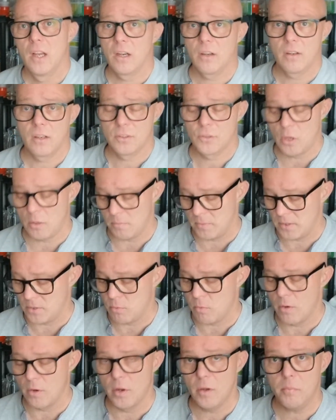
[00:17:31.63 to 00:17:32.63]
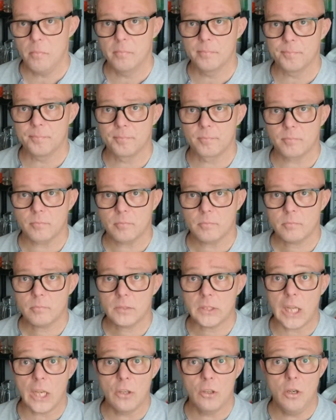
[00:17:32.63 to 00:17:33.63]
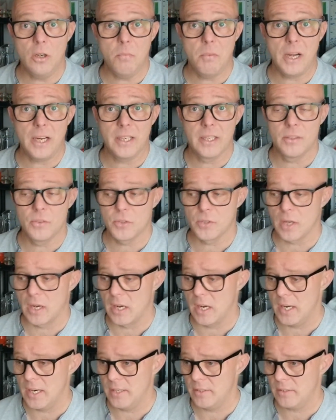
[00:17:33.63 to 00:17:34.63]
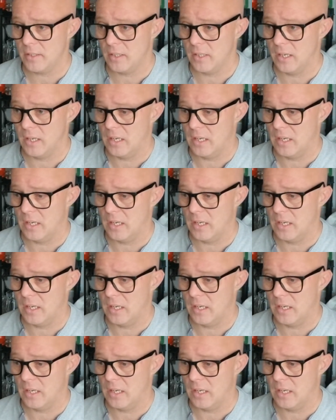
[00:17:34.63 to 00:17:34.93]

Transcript: I'm gonna top this one up, go back inside